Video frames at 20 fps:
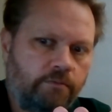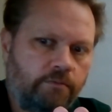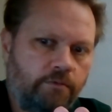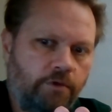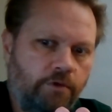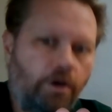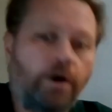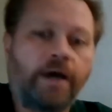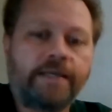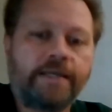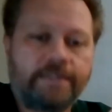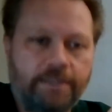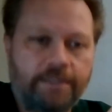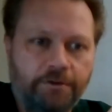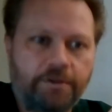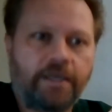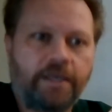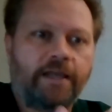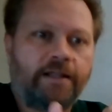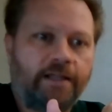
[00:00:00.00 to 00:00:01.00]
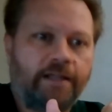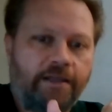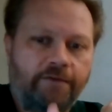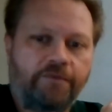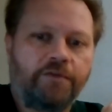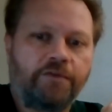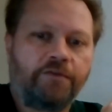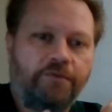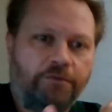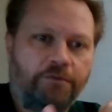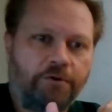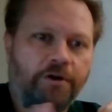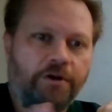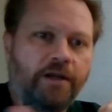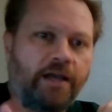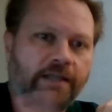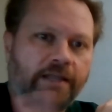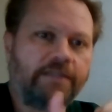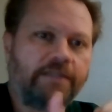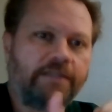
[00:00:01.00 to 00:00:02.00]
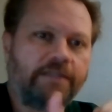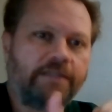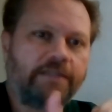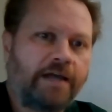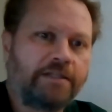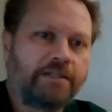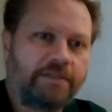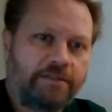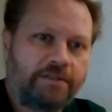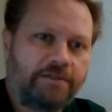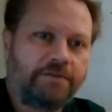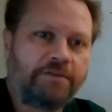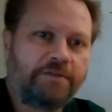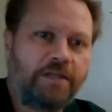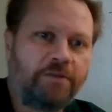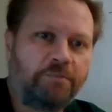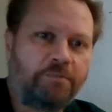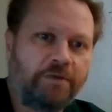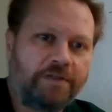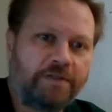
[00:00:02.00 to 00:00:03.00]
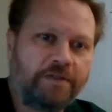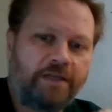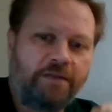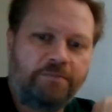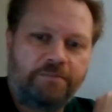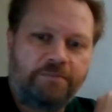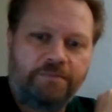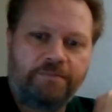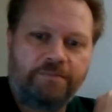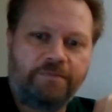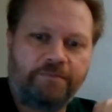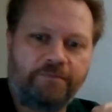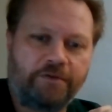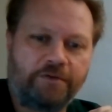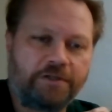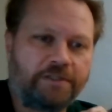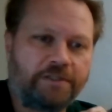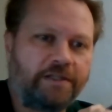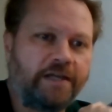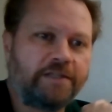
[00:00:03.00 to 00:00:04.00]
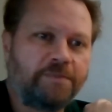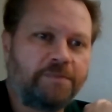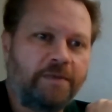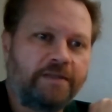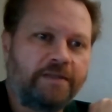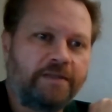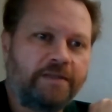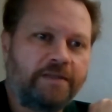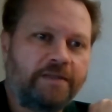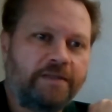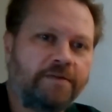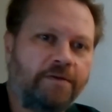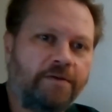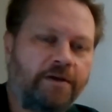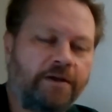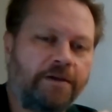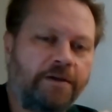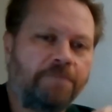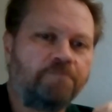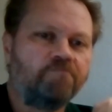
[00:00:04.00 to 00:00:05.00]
Oh, I see. Okay, I like it for the four. I, I got you. So 10% first class makes sense. Okay.